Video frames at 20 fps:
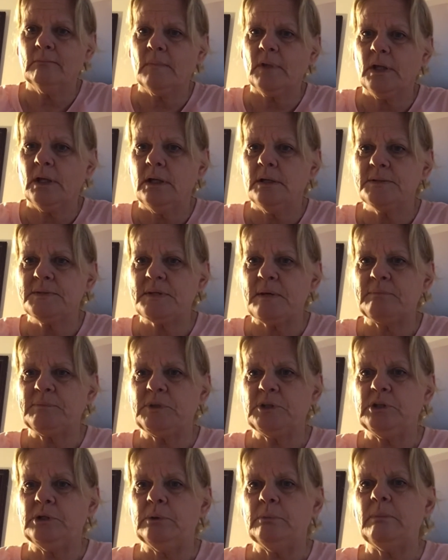
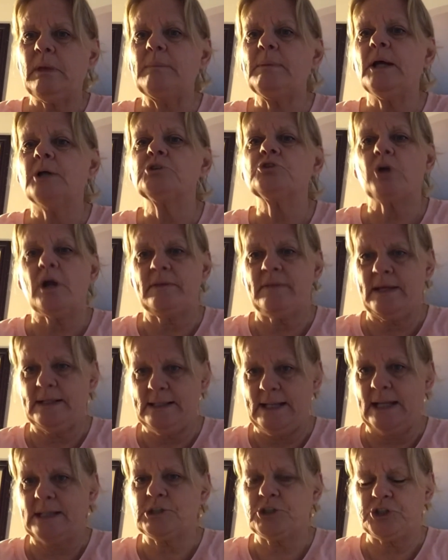Something new. Maybe I'll try that
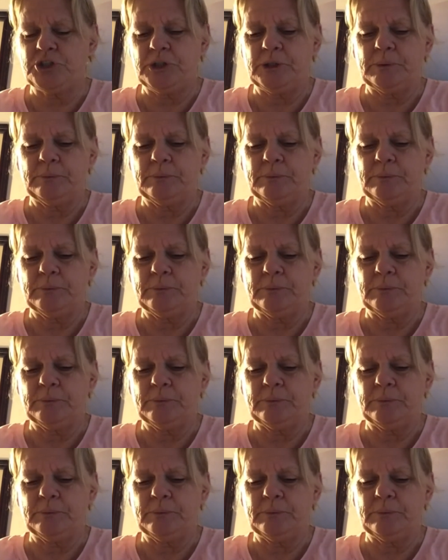next year.